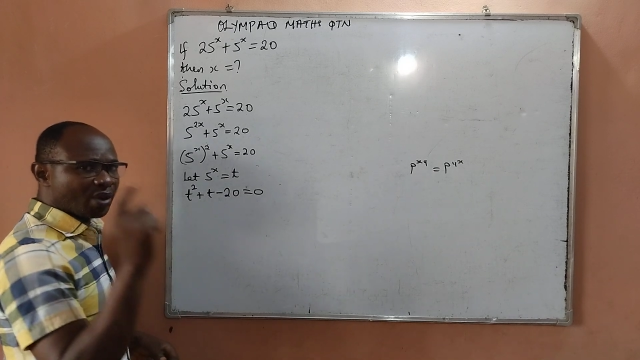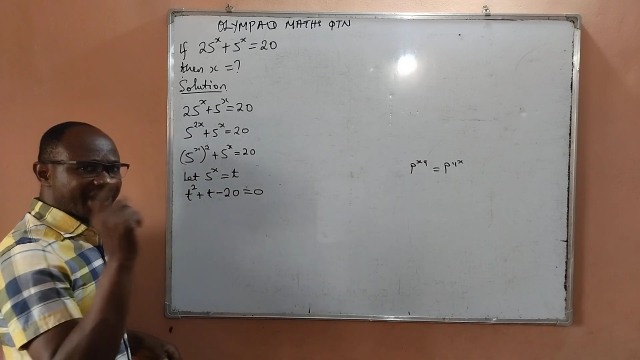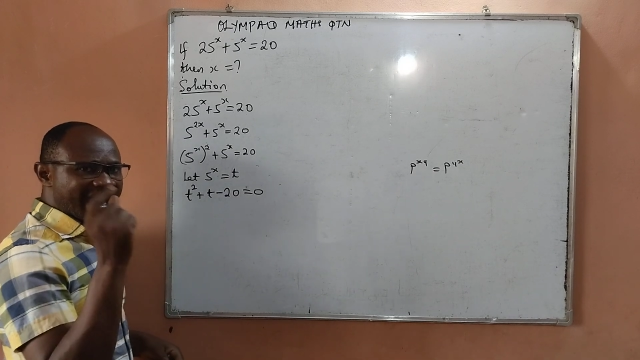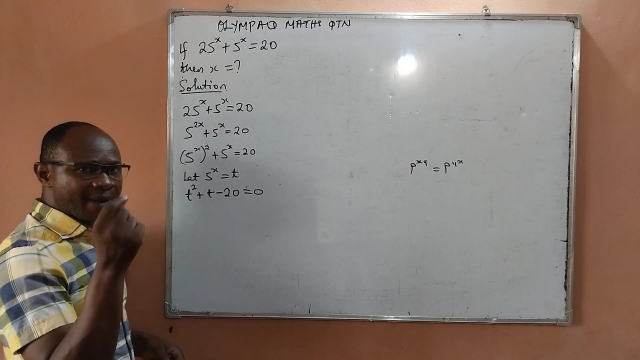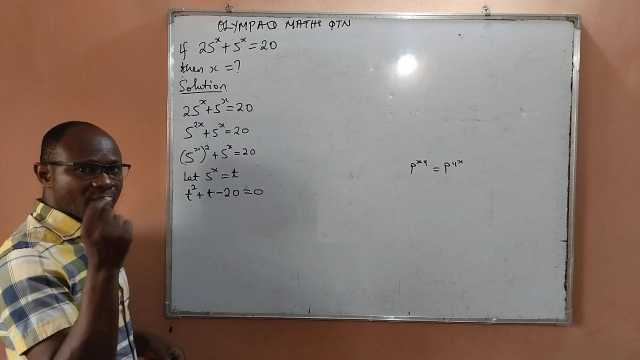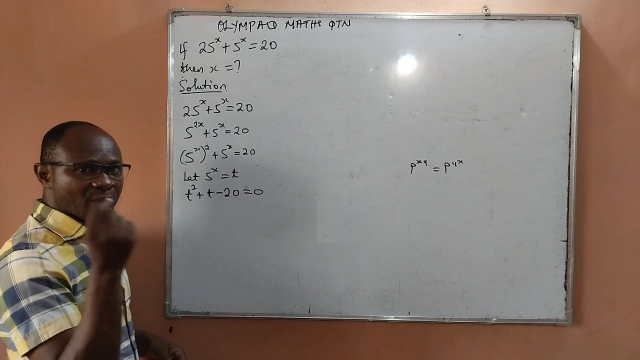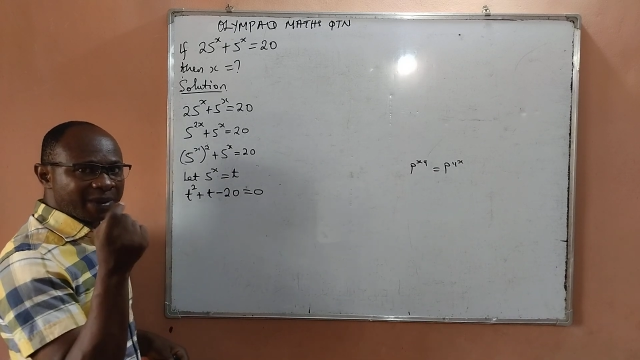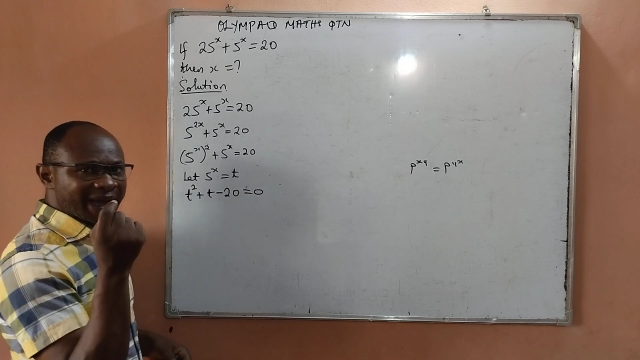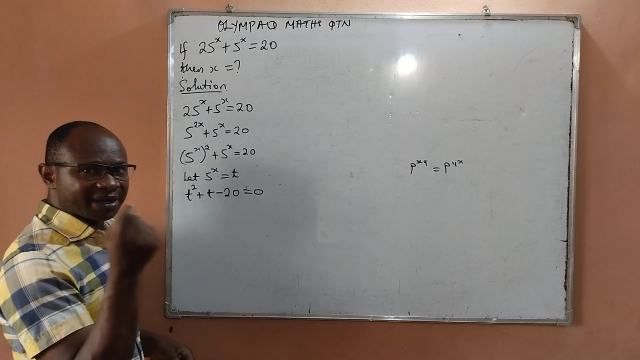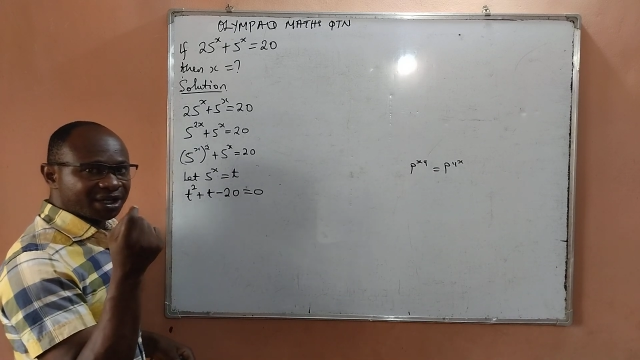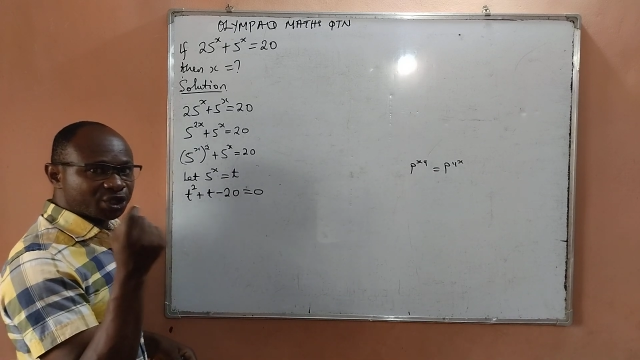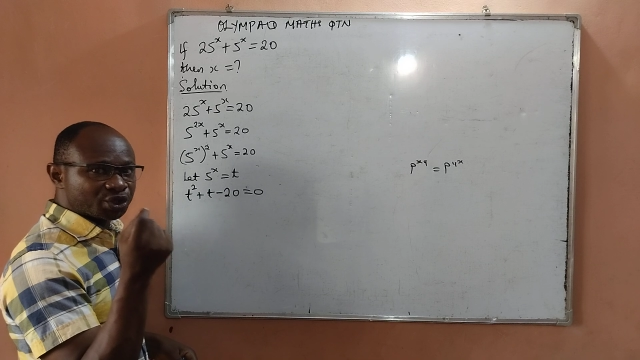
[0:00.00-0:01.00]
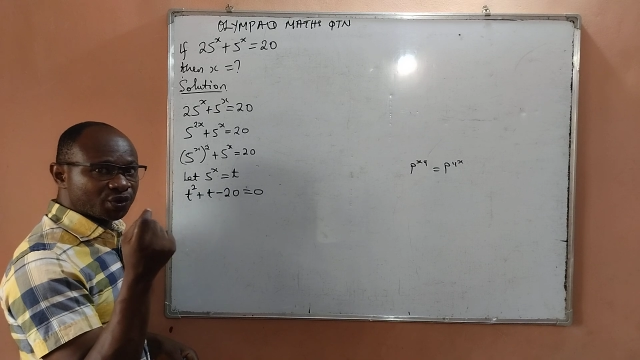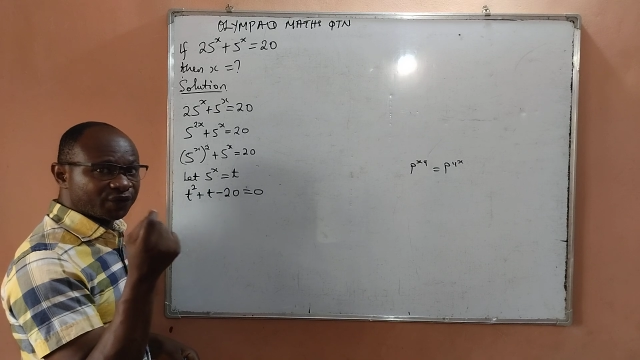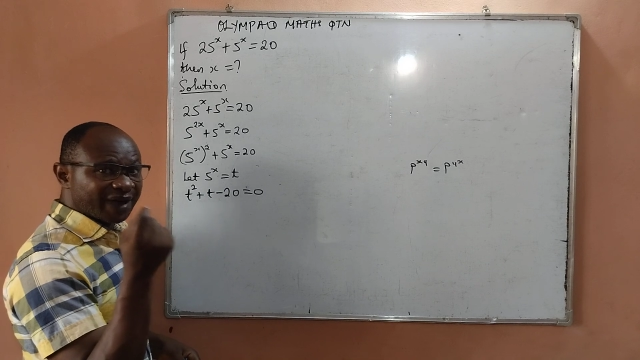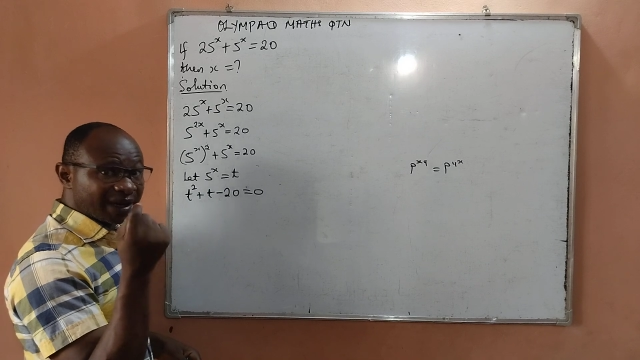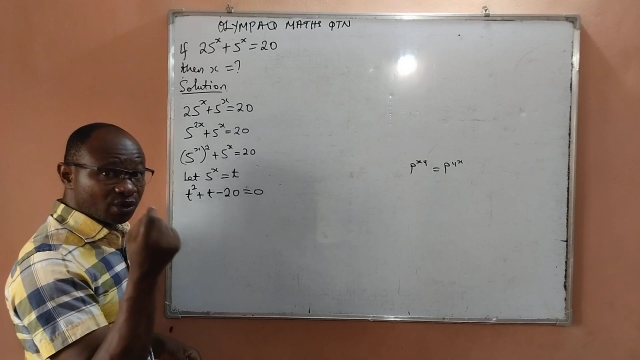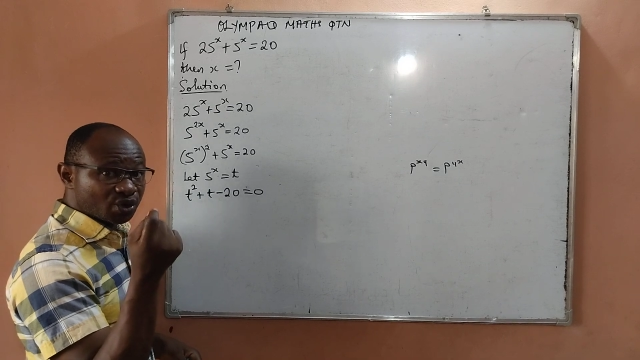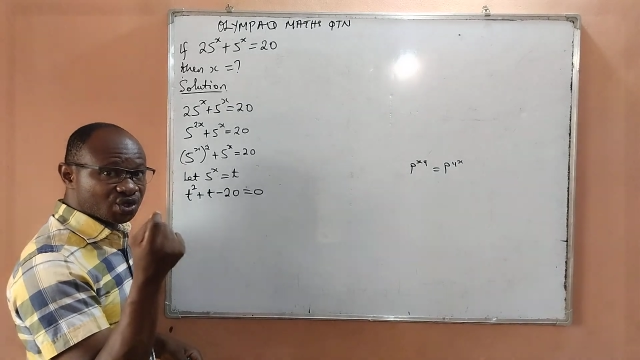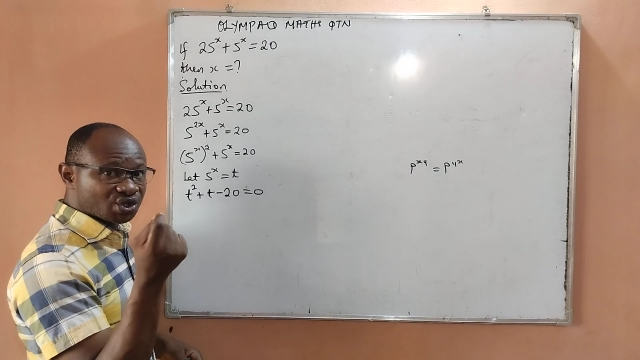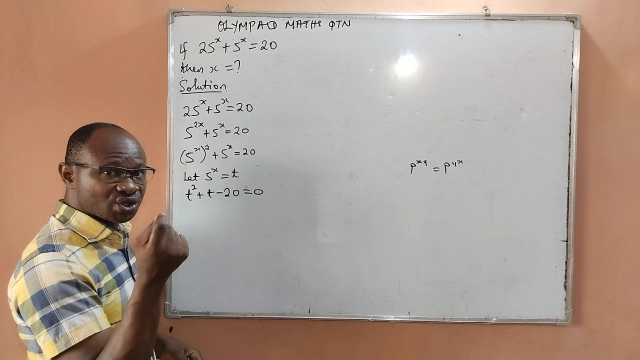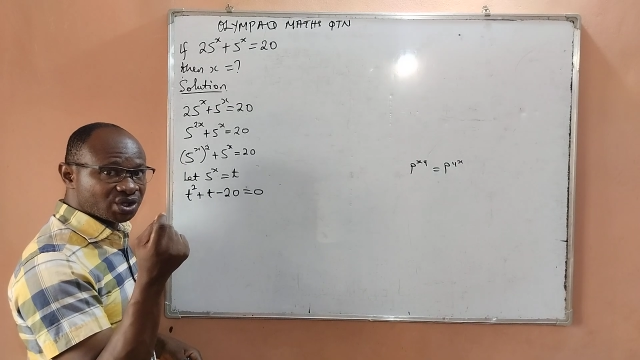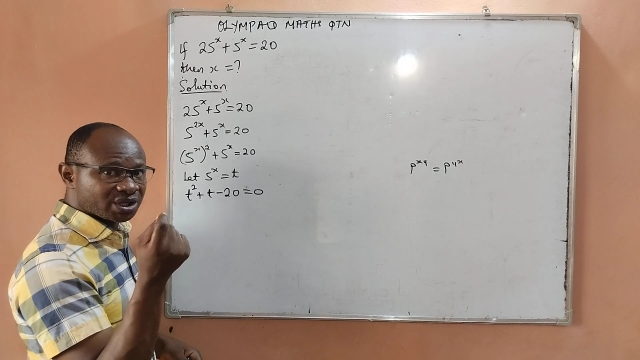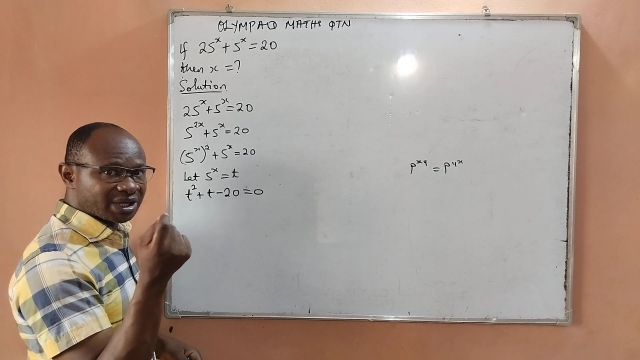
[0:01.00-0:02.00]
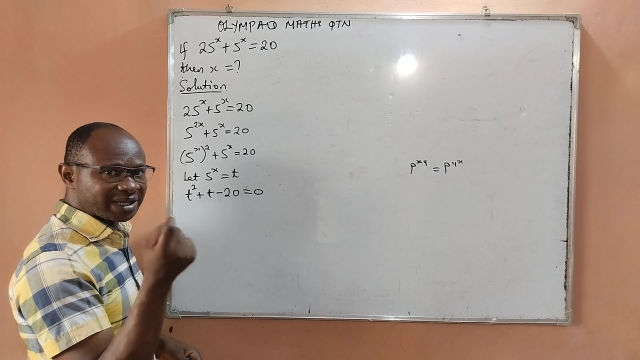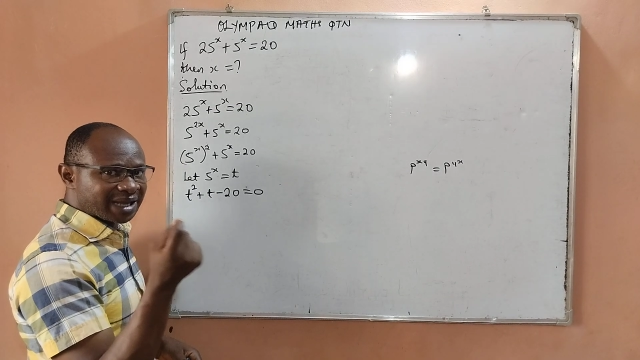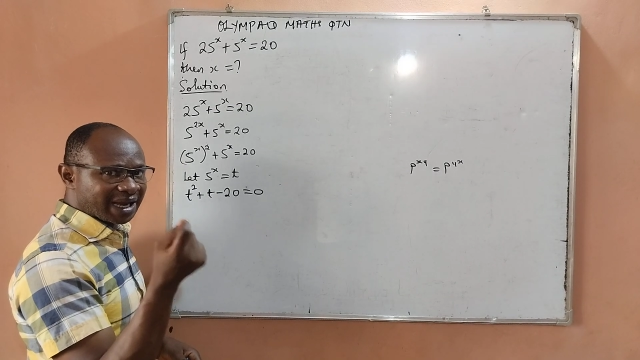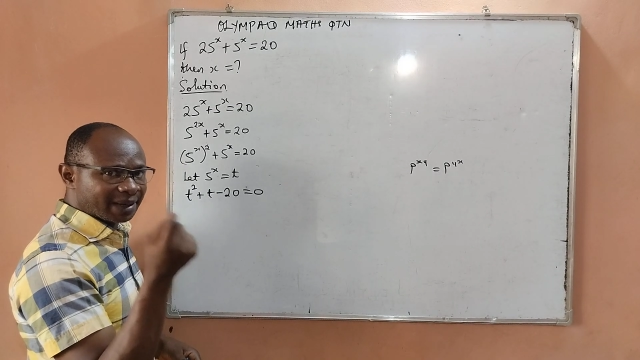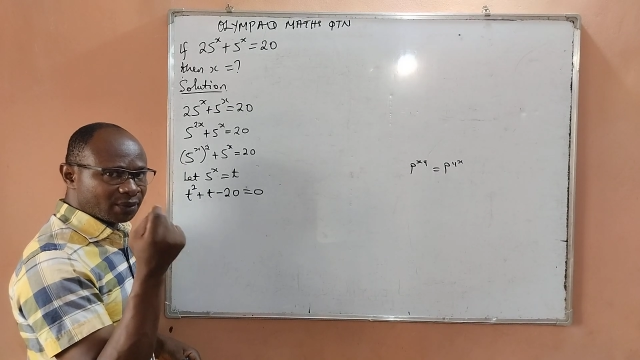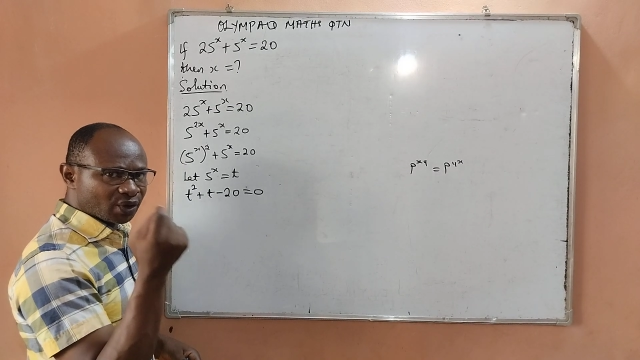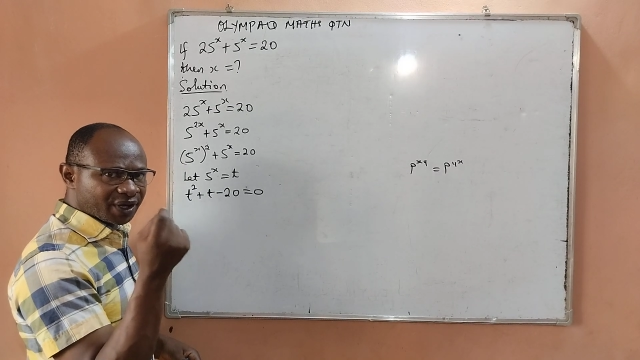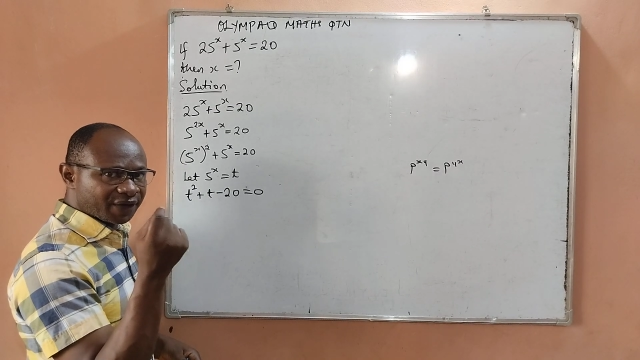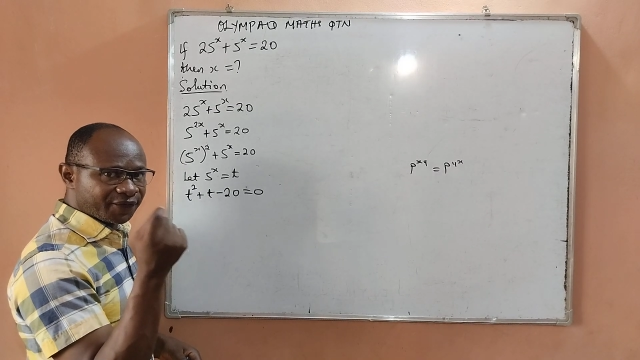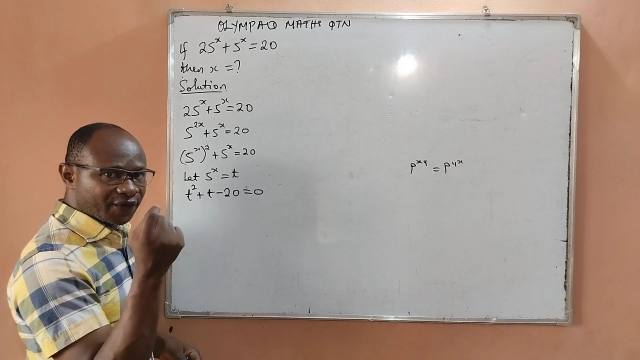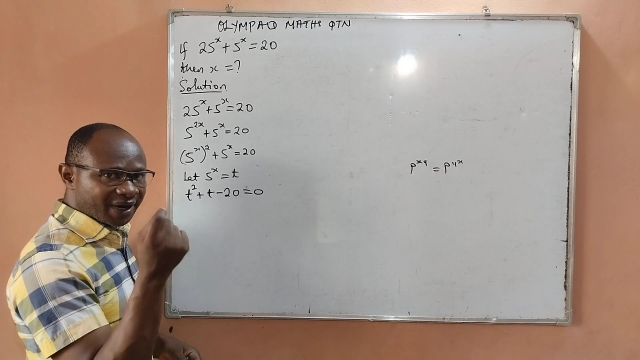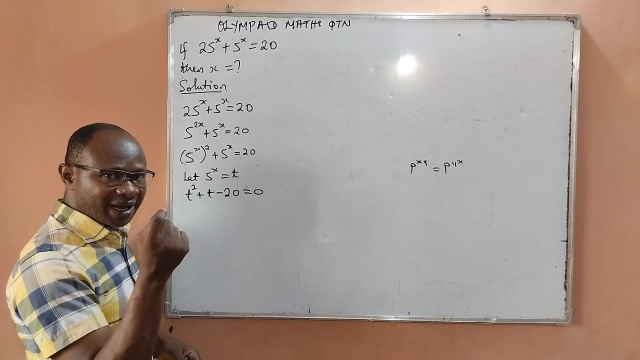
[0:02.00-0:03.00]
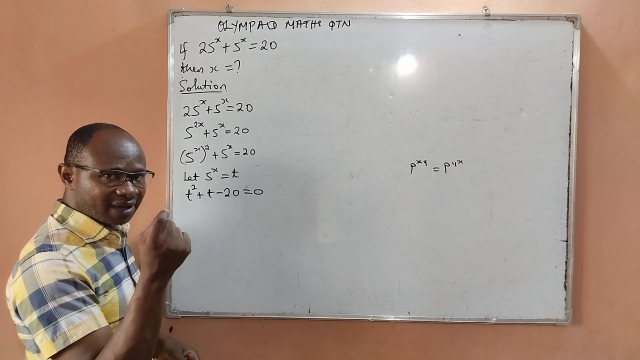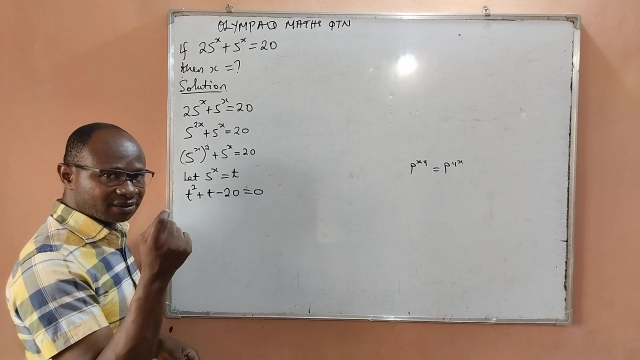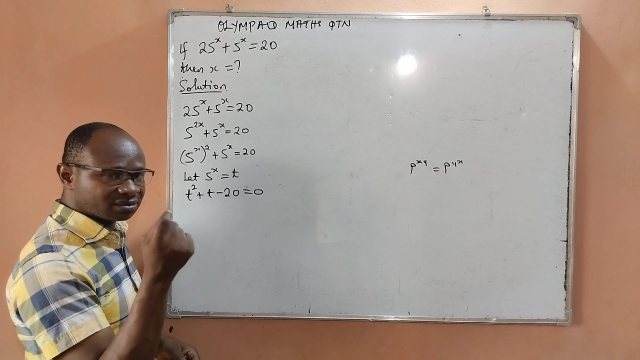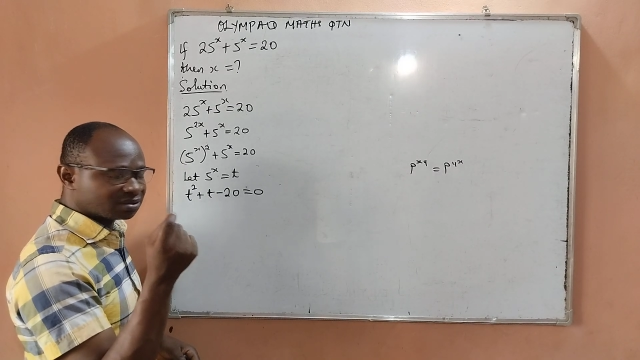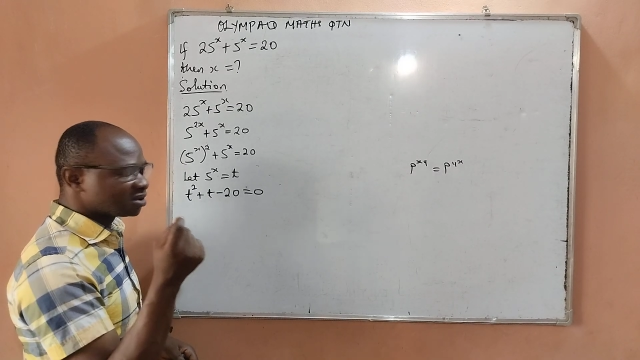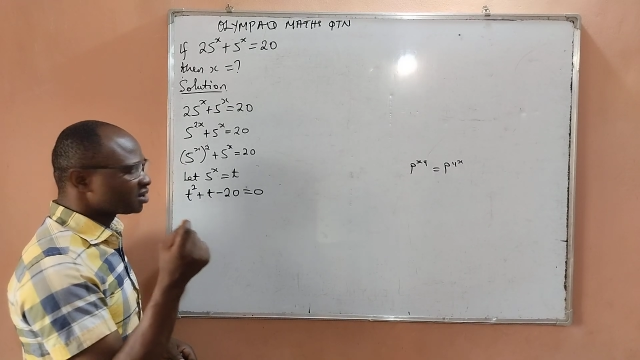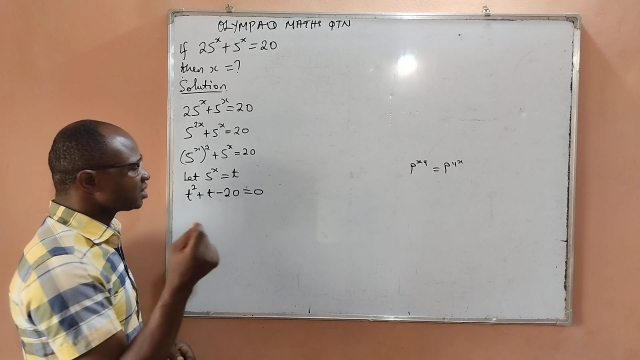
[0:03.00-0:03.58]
when I multiply the two values that I am looking for now,